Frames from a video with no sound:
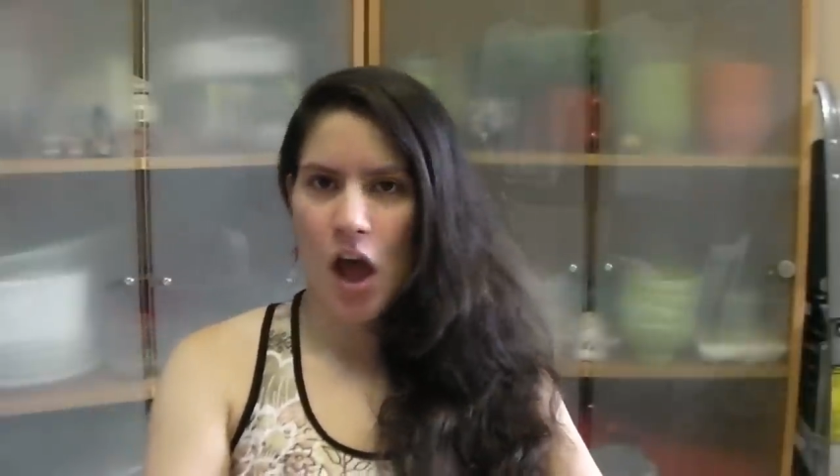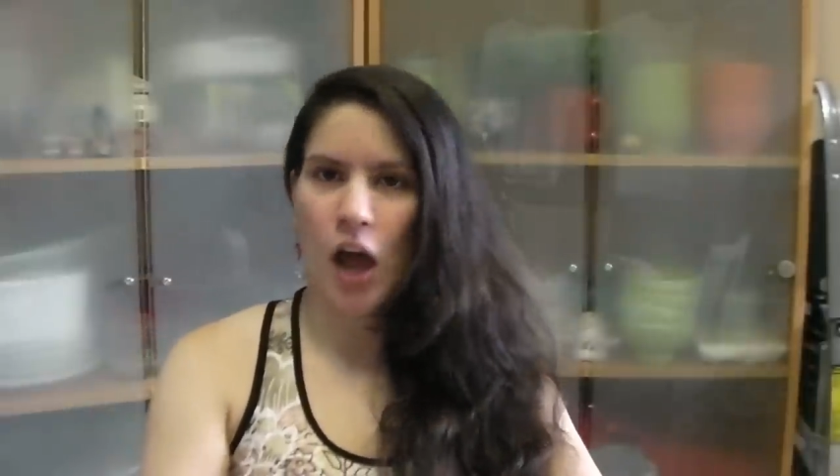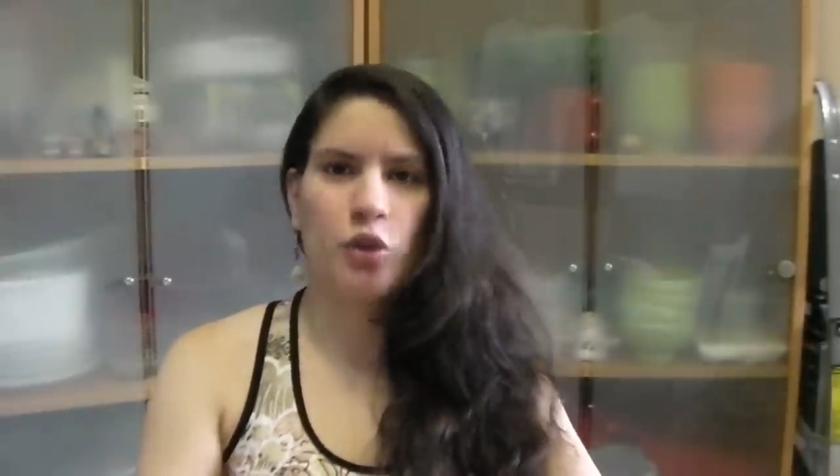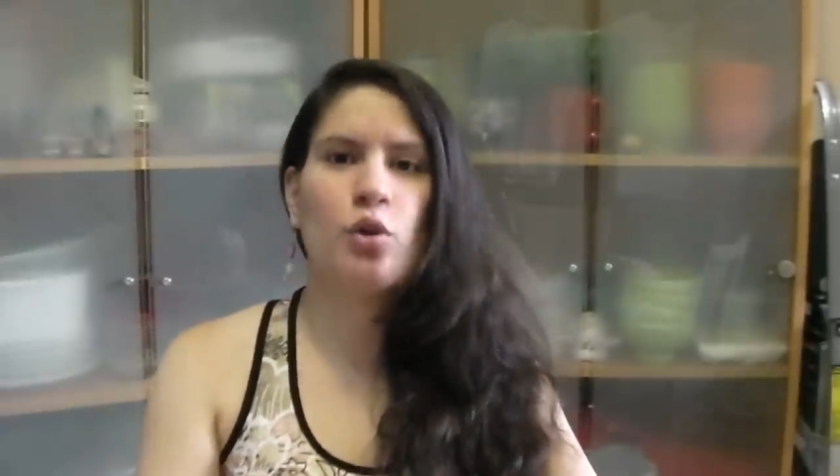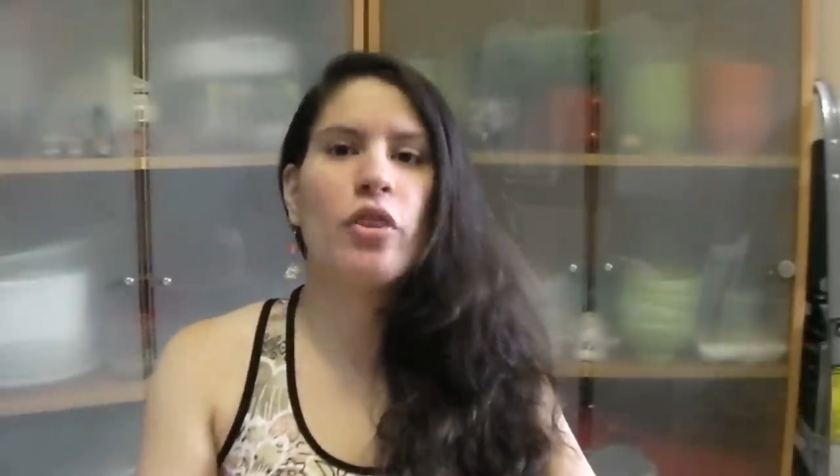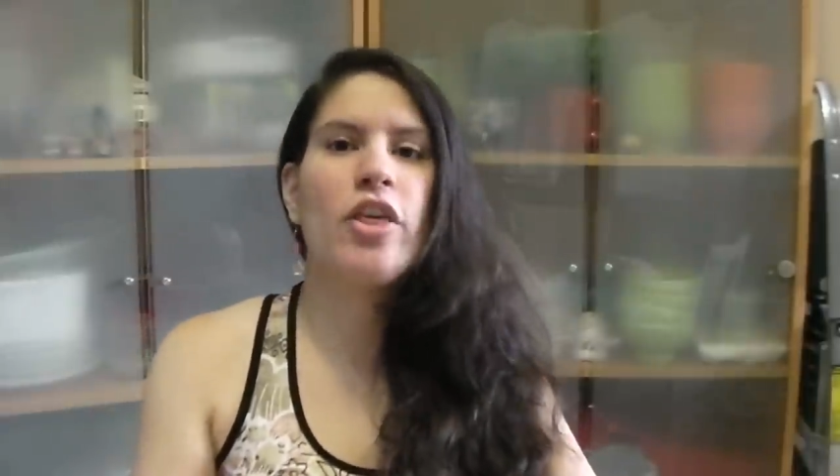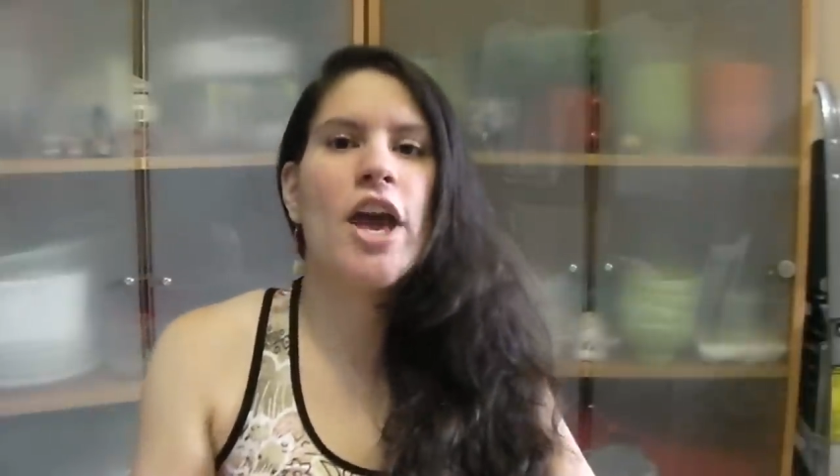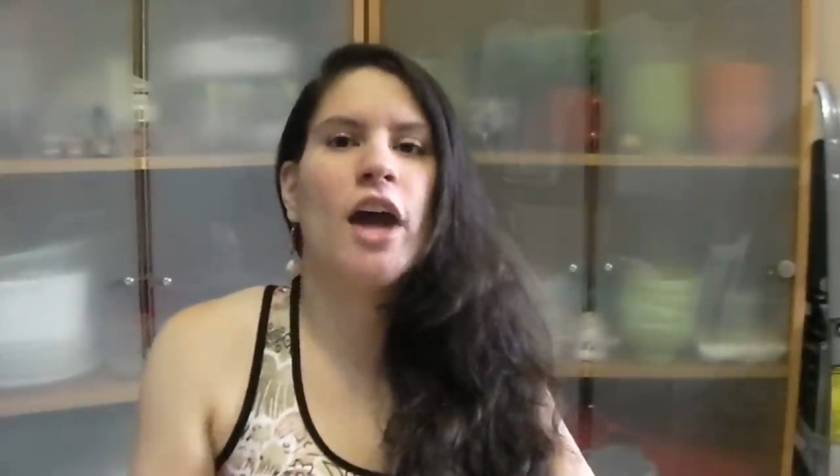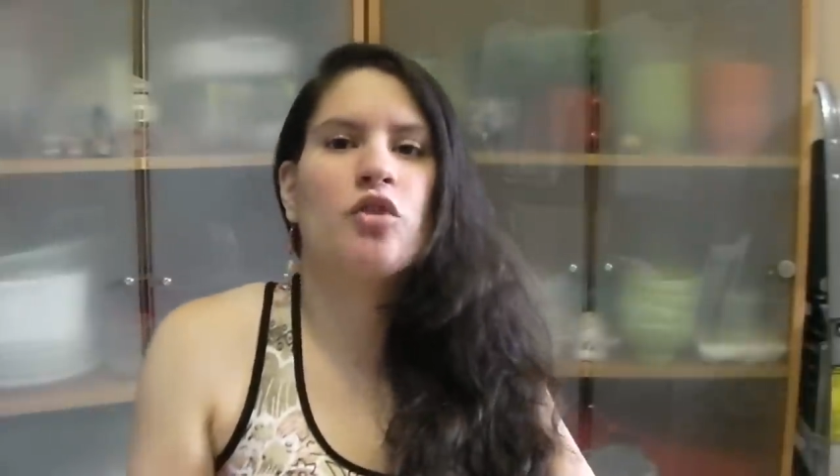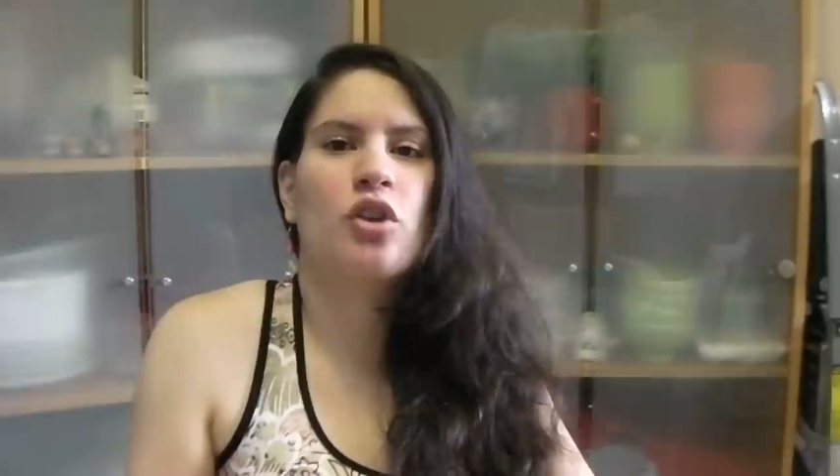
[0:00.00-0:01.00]
I do it
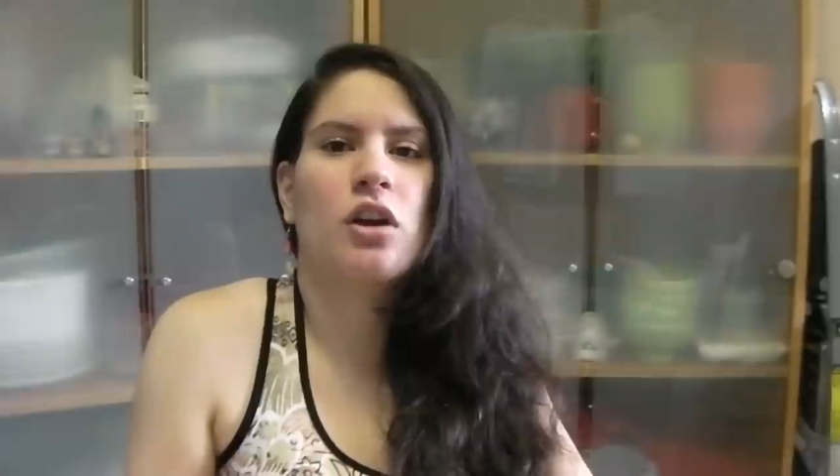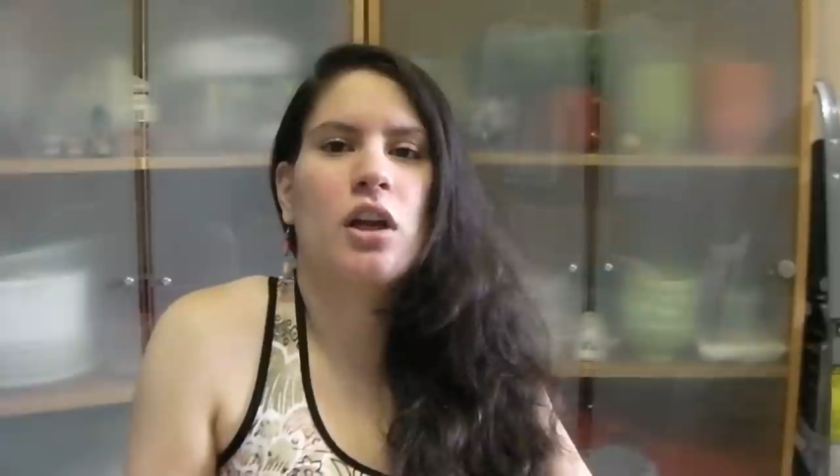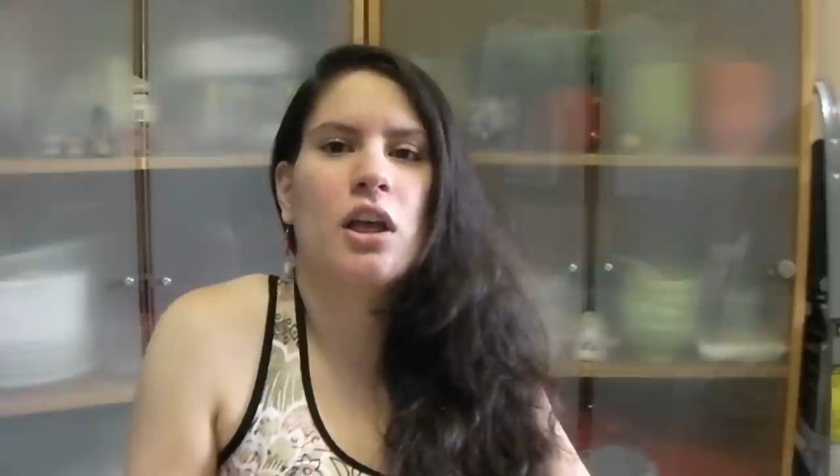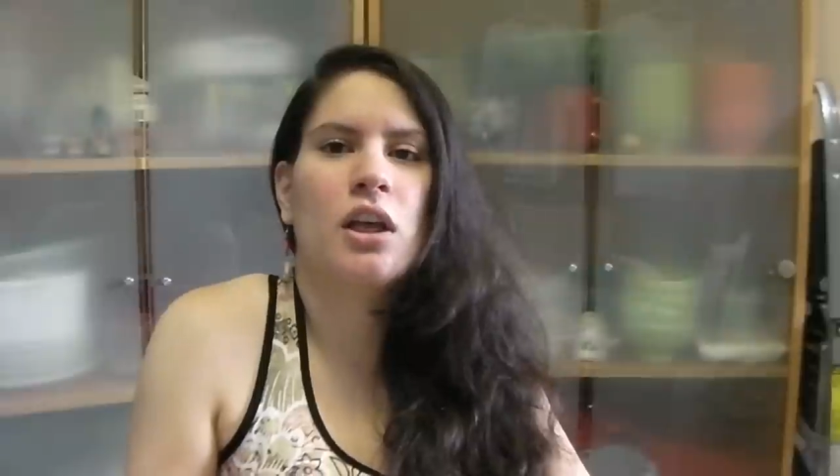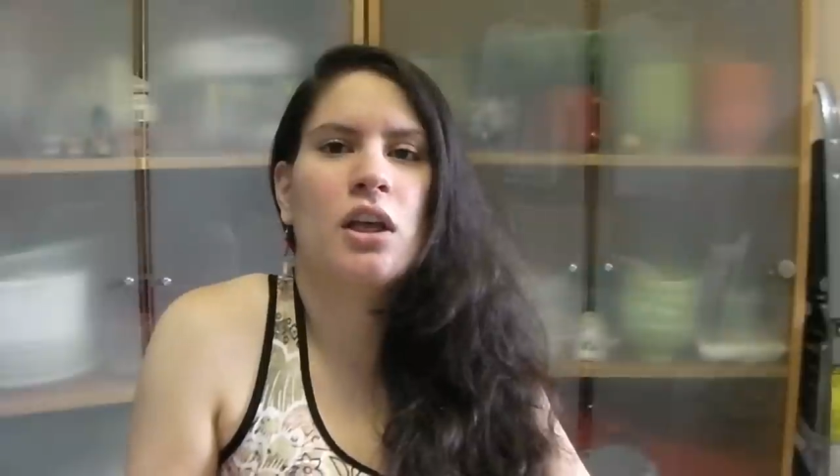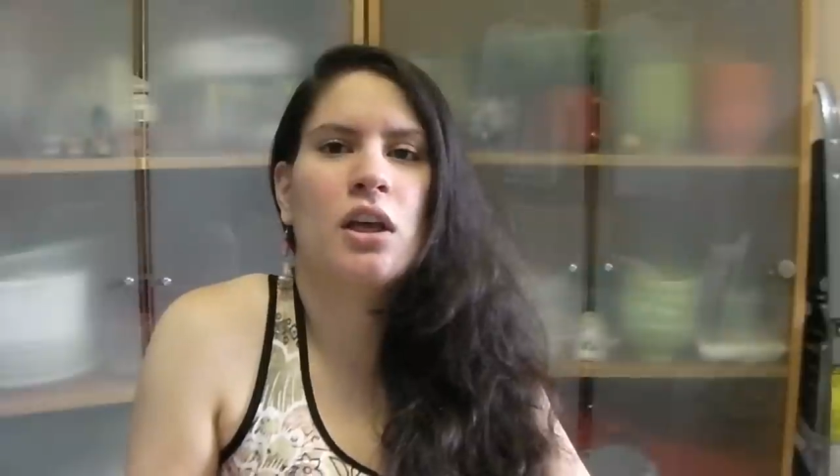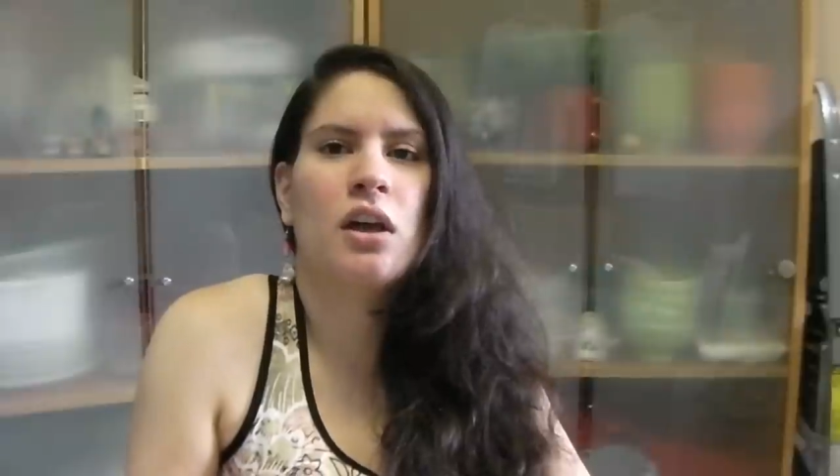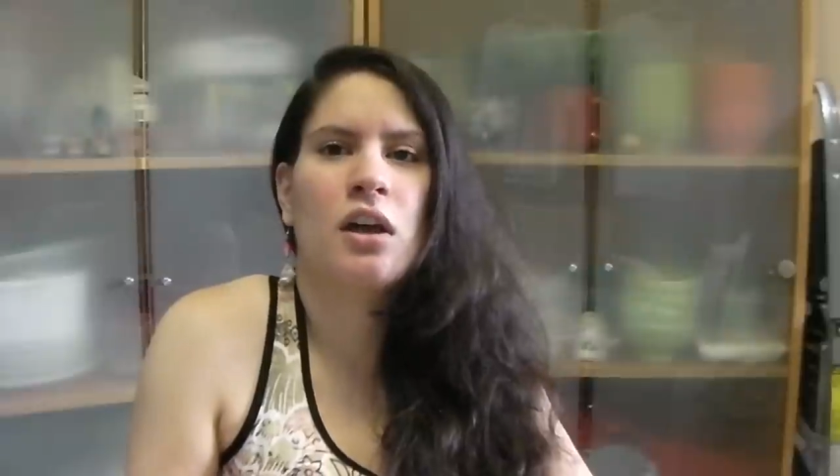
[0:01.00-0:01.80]
theatrically.